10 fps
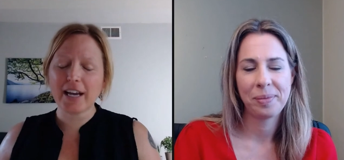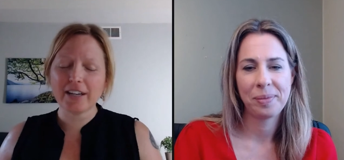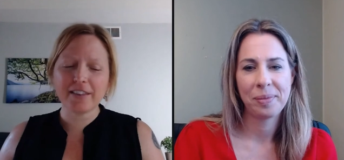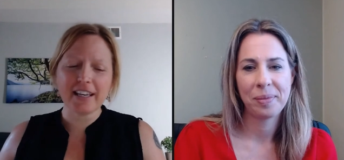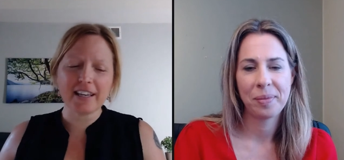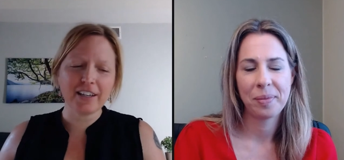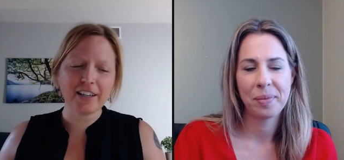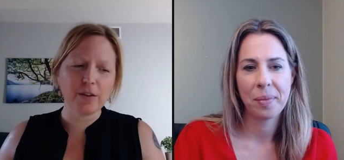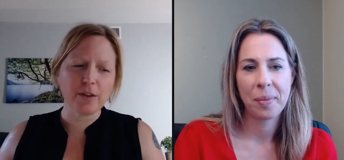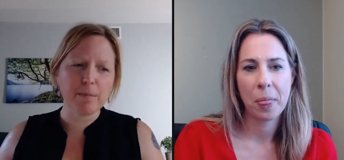Speaker 1: think you
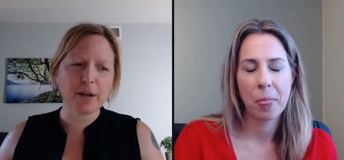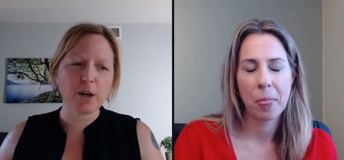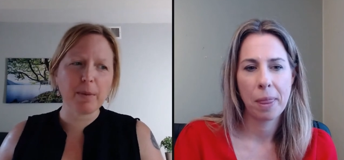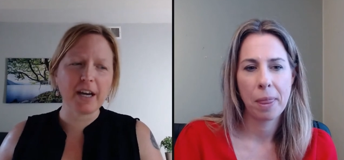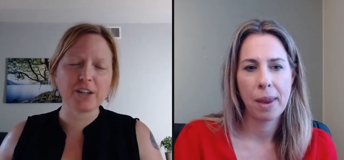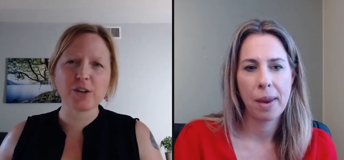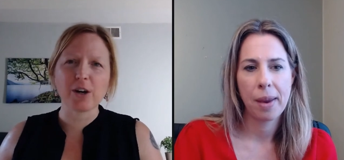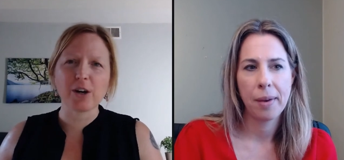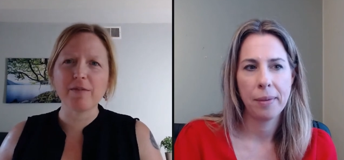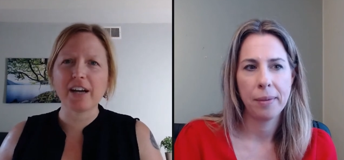know the bigger picture
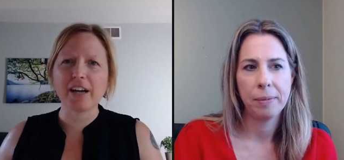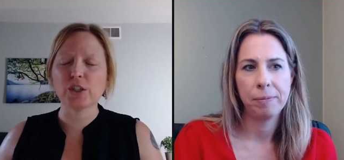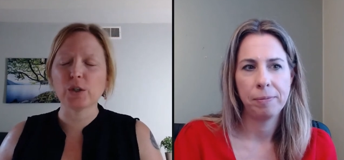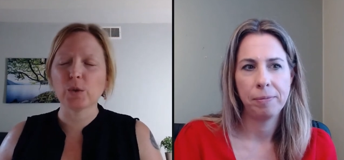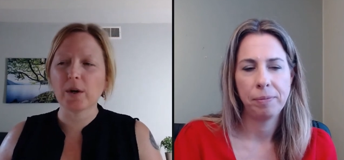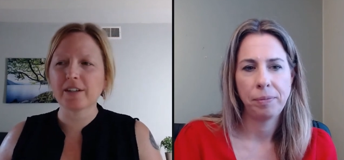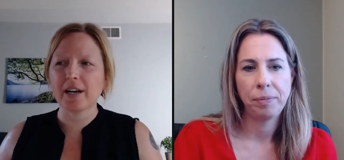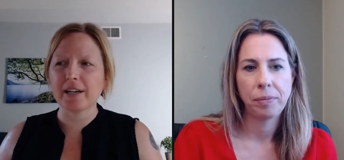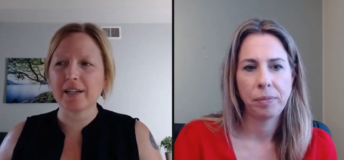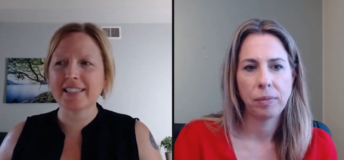of that too was
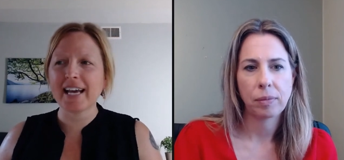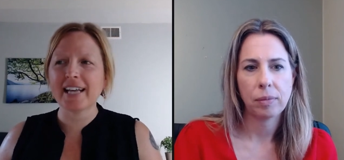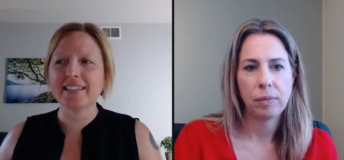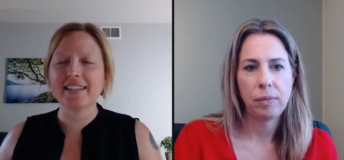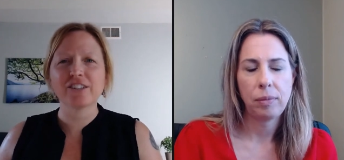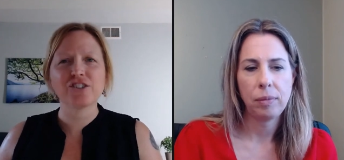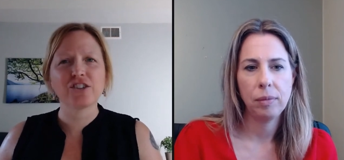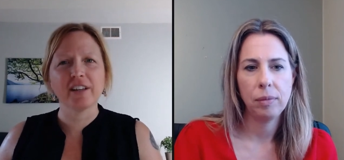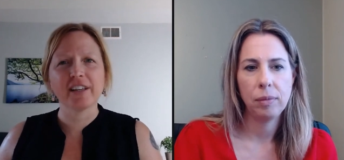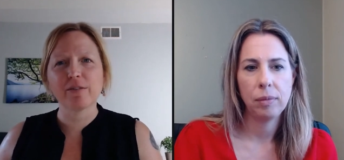uh, intended as a
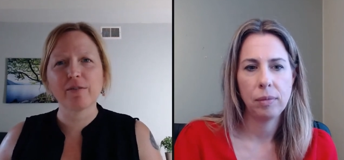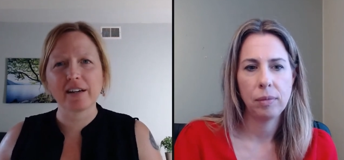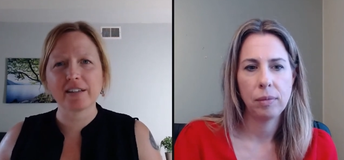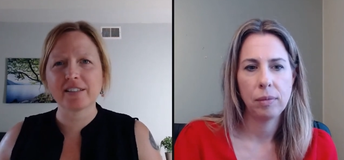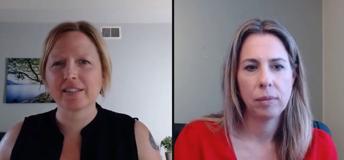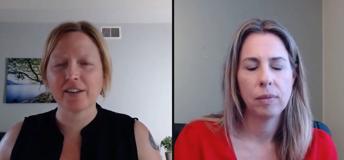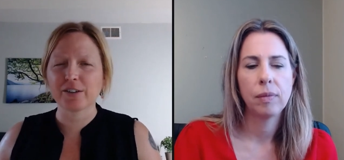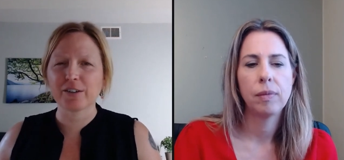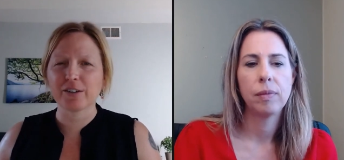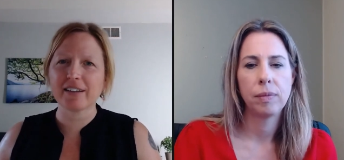chilling effect to
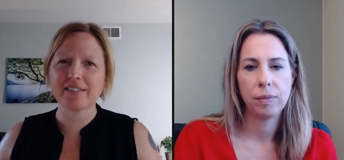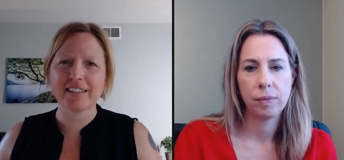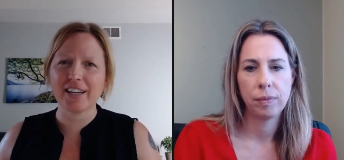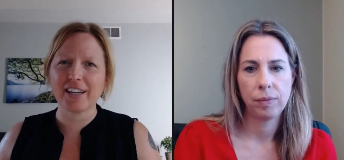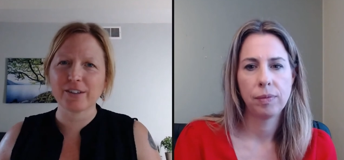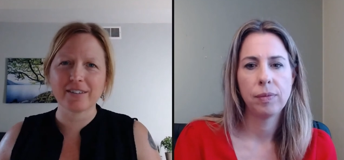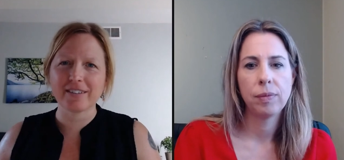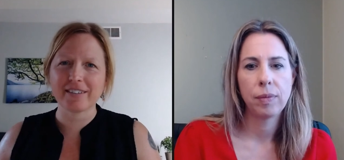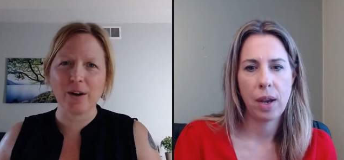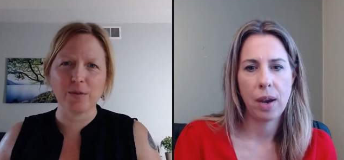other investigators
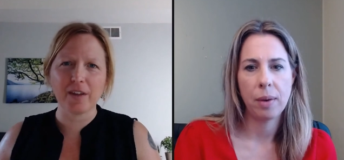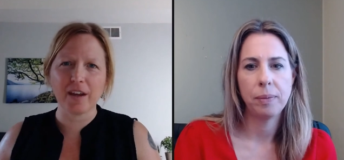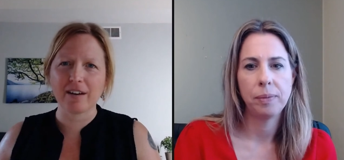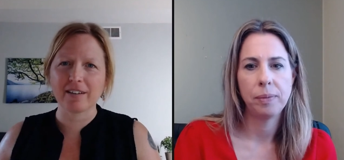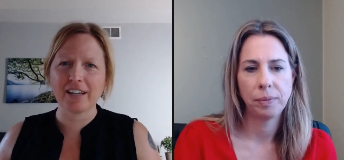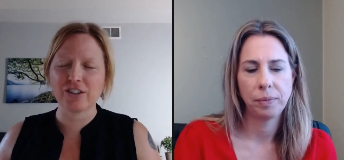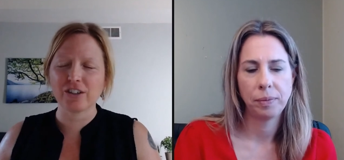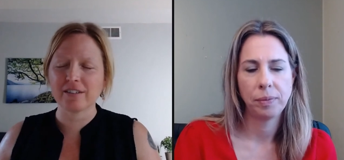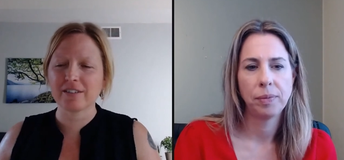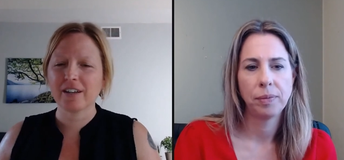out yeah. there not
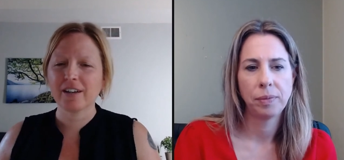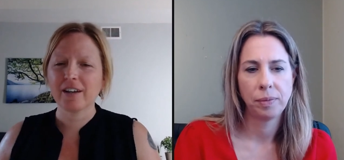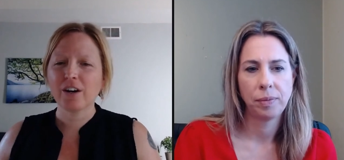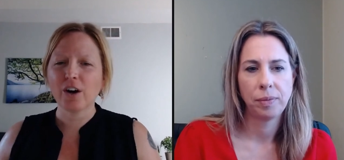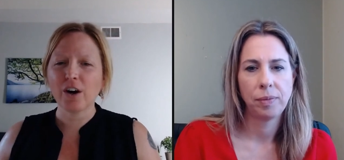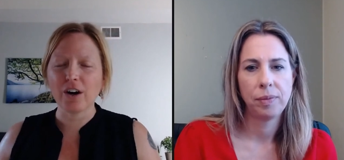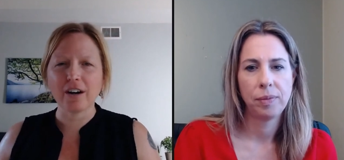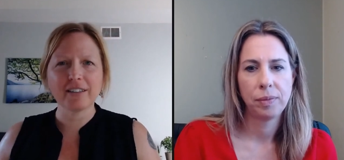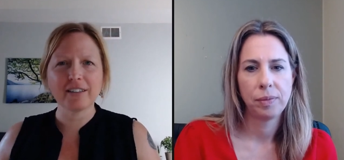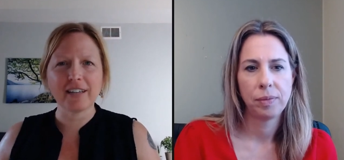just
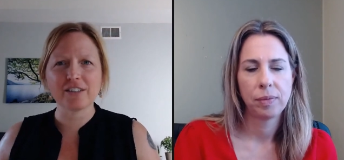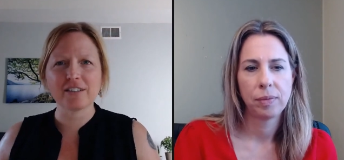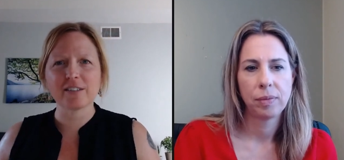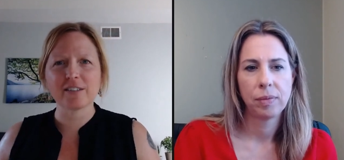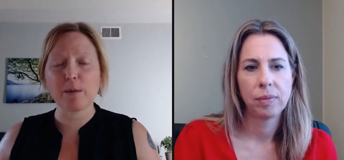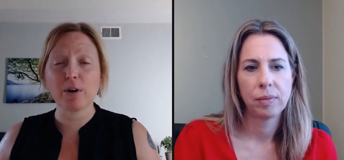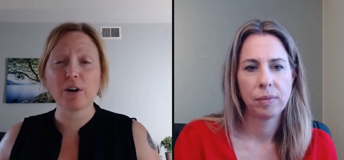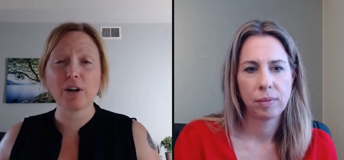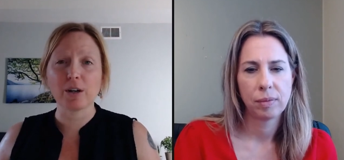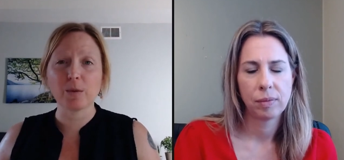her not just to stop
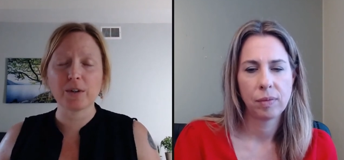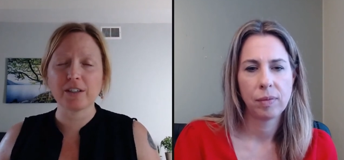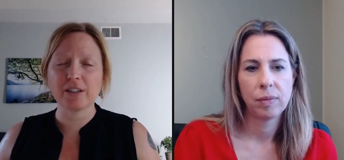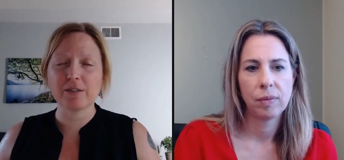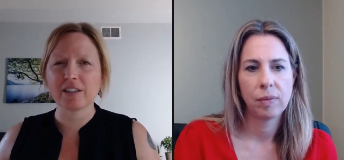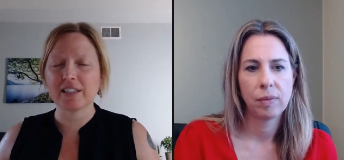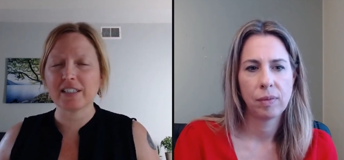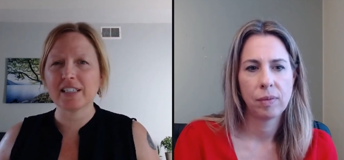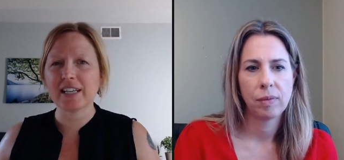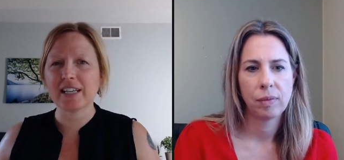her which effectively
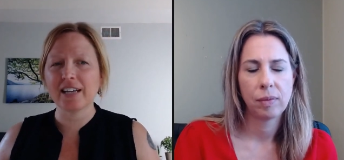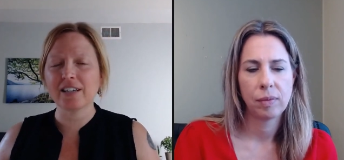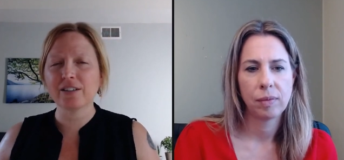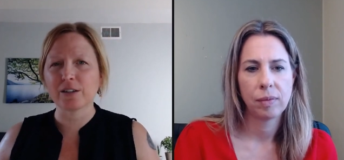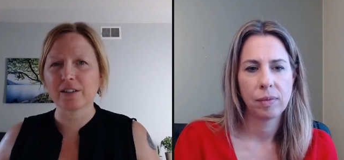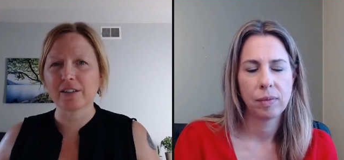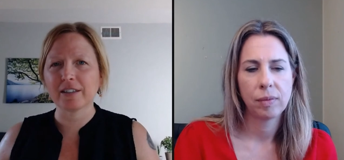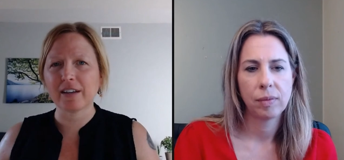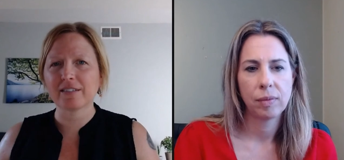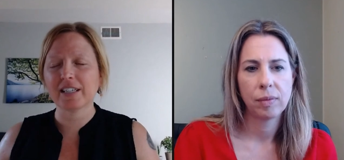did end her
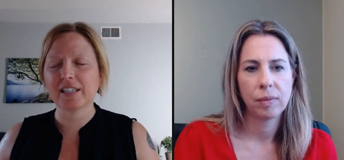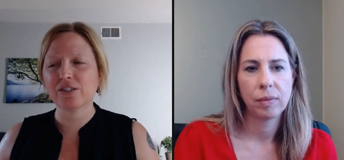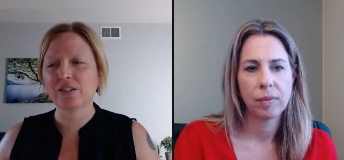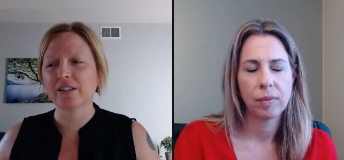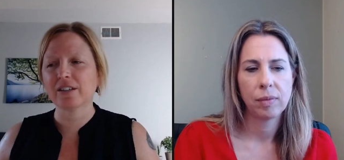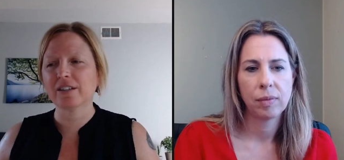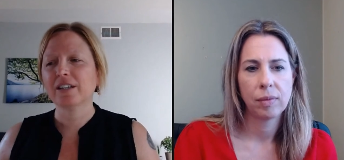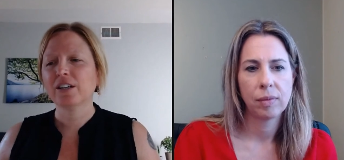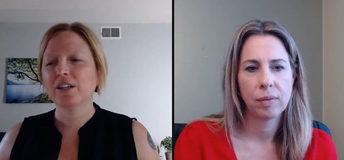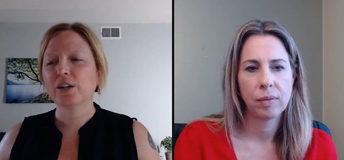investigation
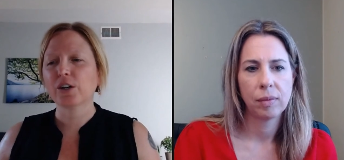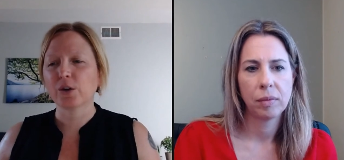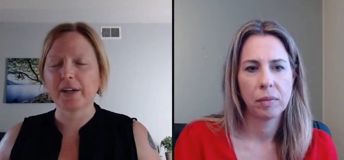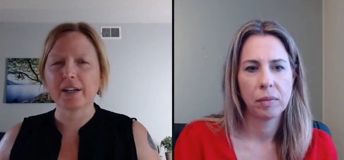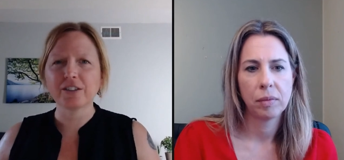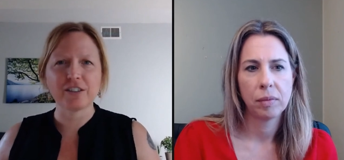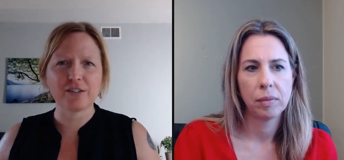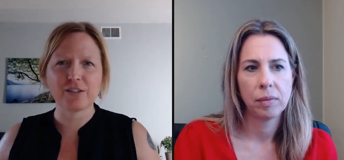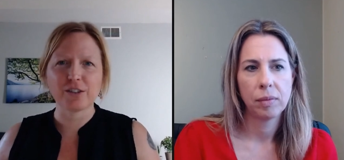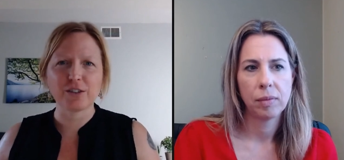career. She's
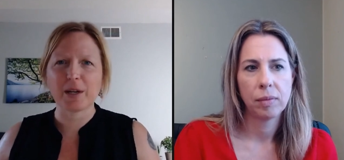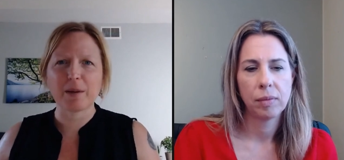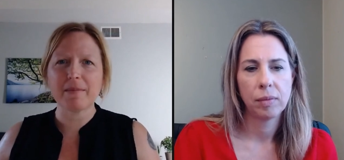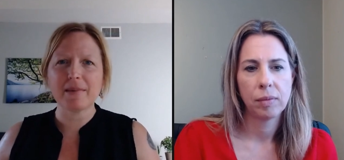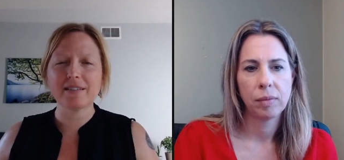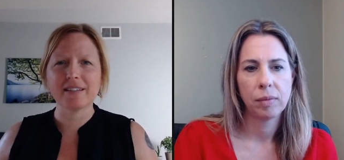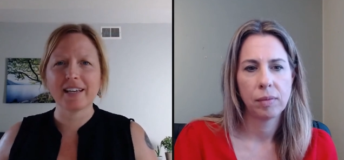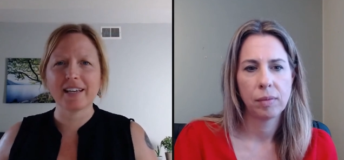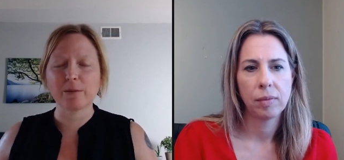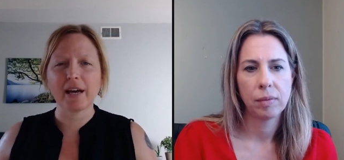still doing amazing
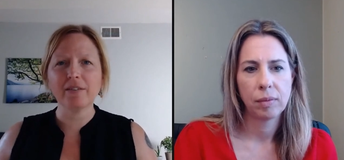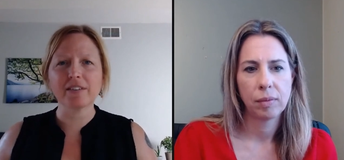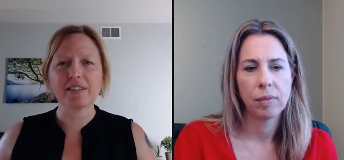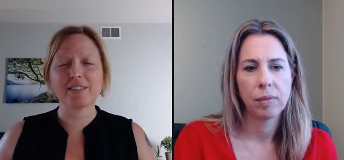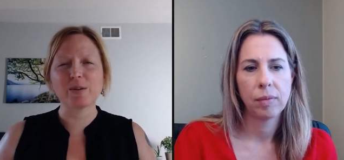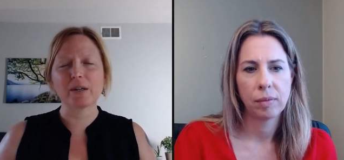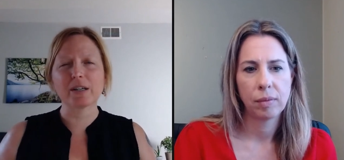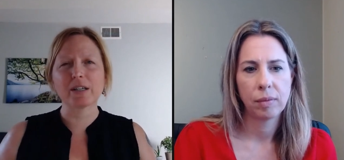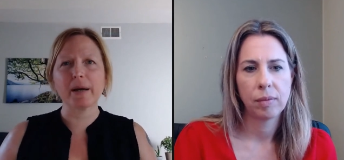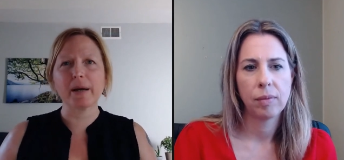animal advocacy work,
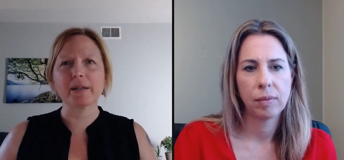but